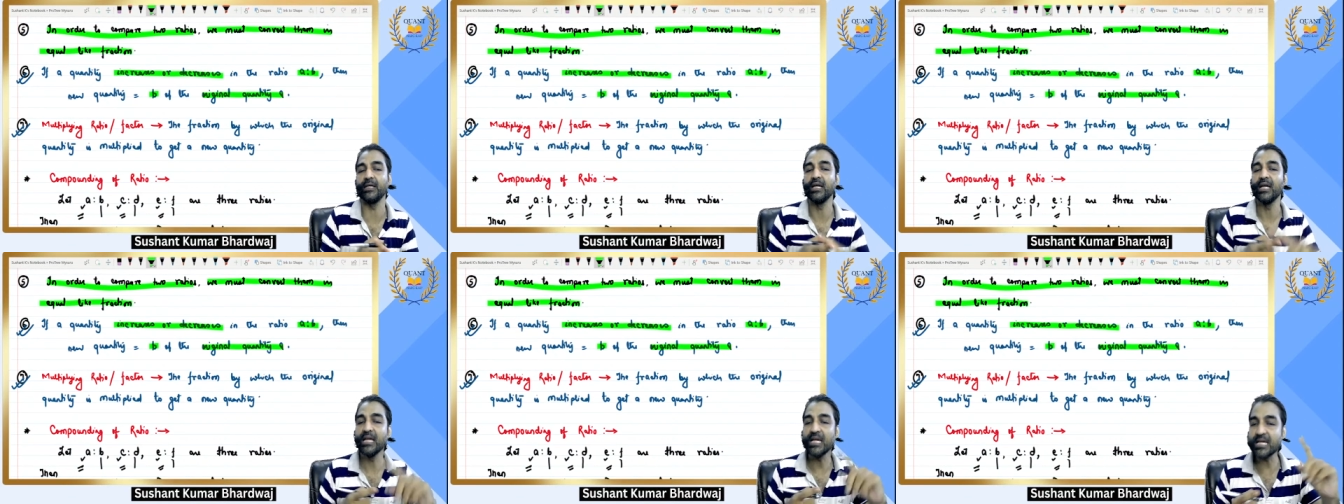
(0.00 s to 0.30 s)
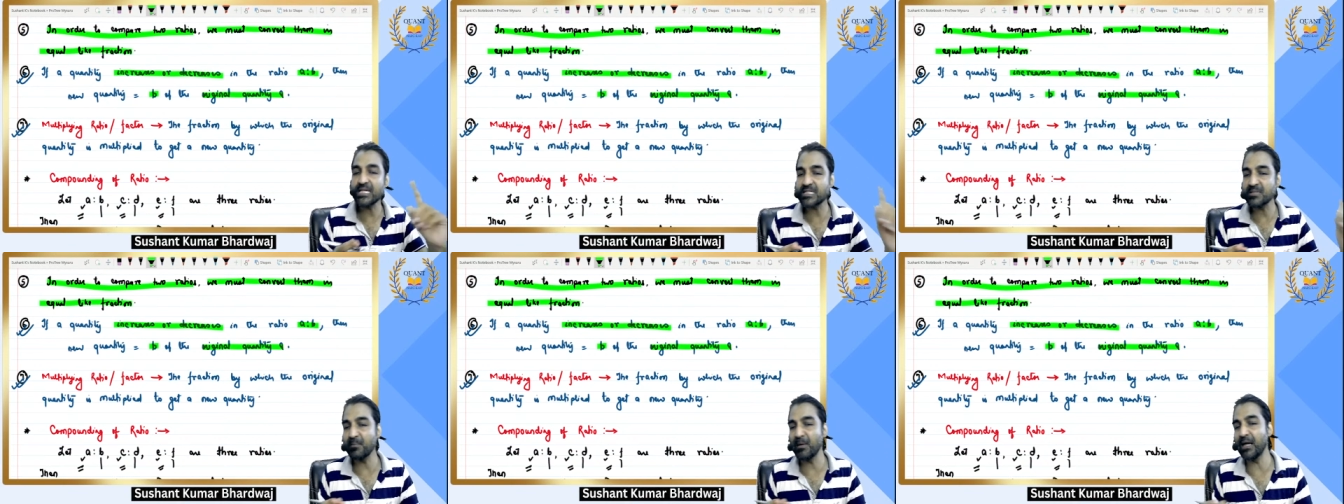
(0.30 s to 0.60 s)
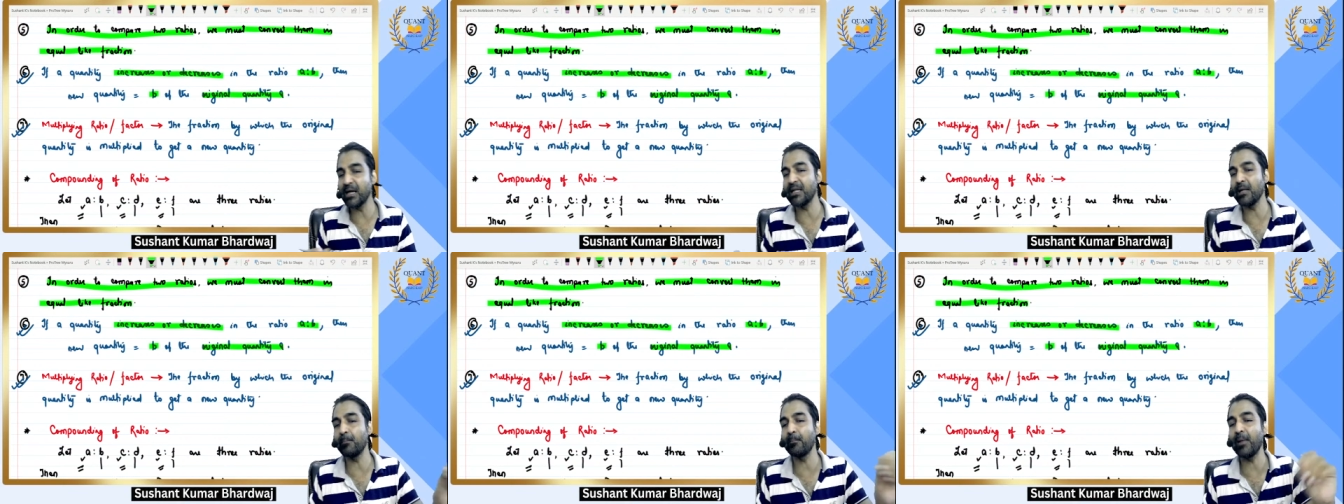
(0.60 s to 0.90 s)
is
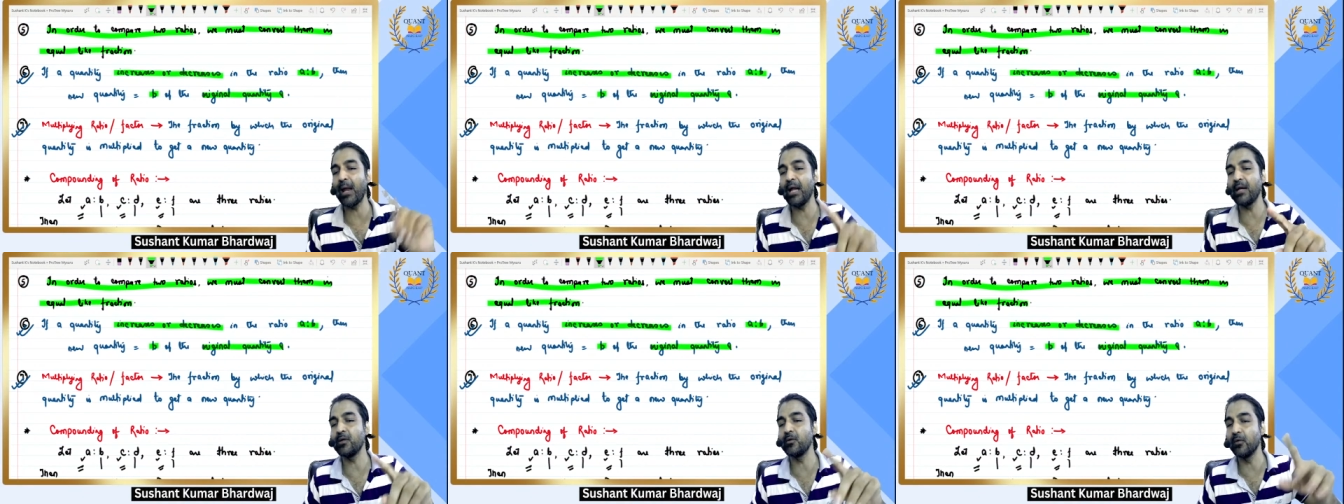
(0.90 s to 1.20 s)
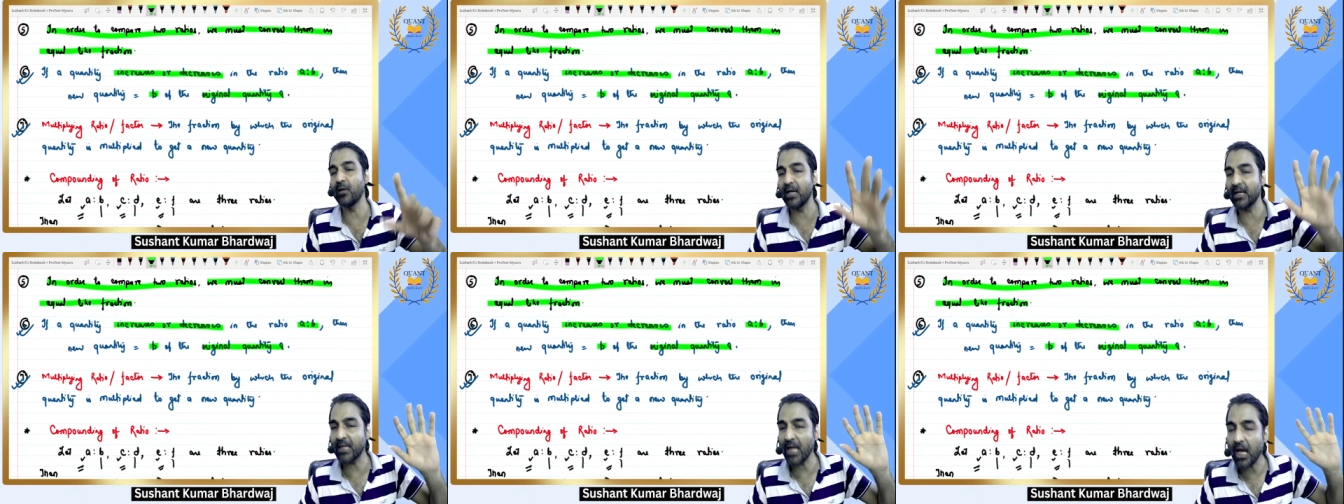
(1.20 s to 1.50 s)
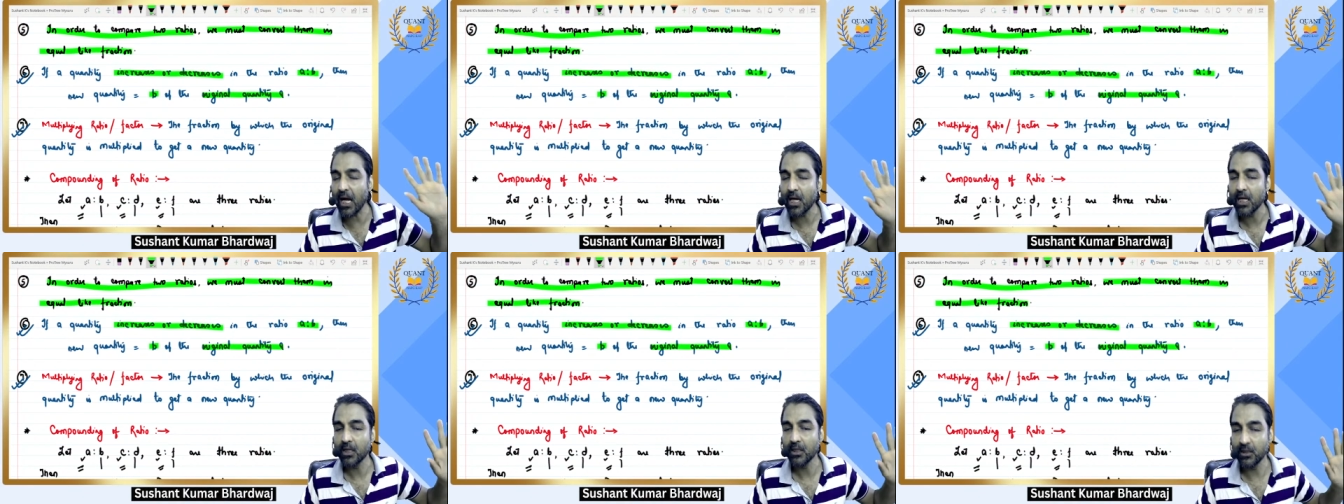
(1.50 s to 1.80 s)
multiplied to get a
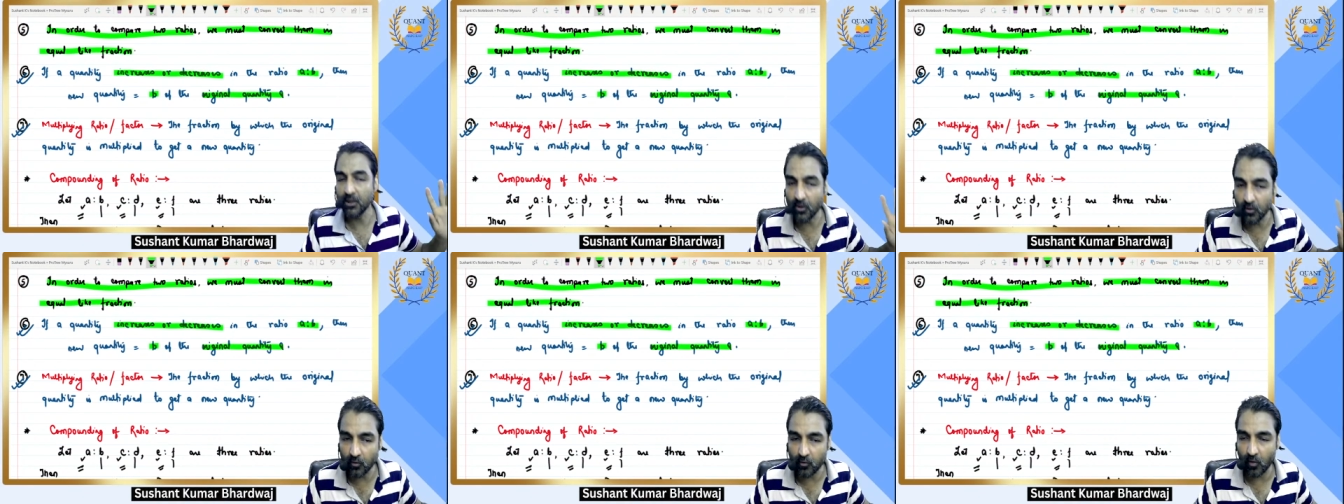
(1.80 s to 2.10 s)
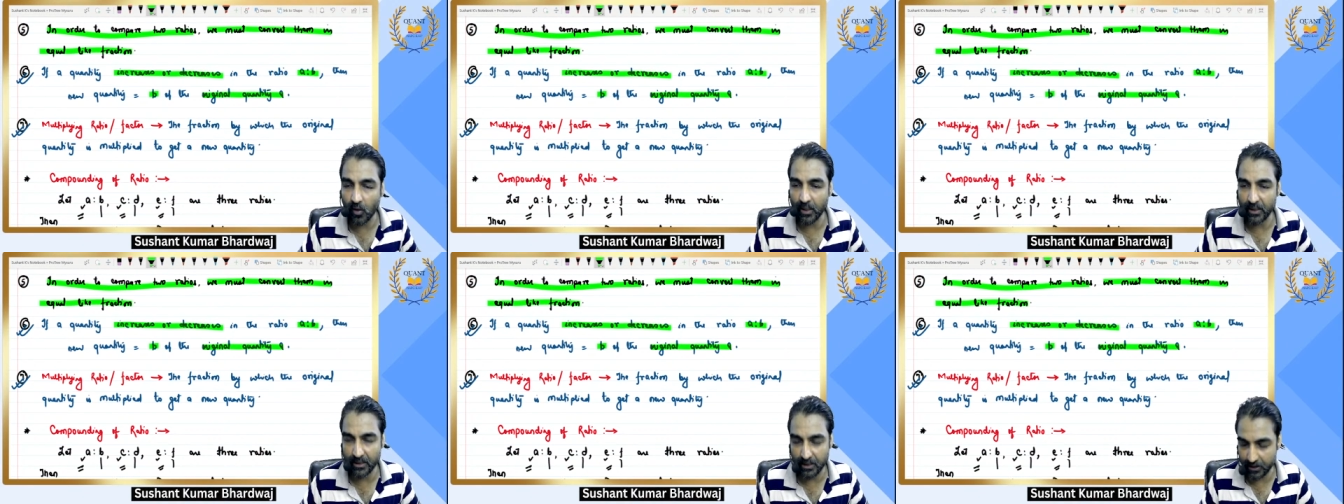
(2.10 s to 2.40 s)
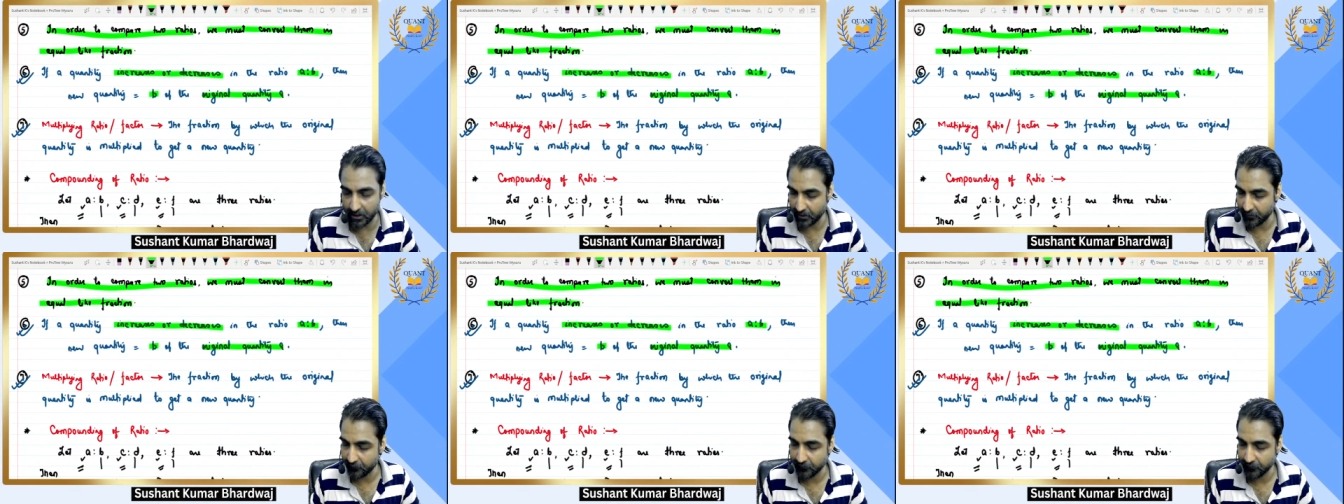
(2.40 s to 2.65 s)
new quantity.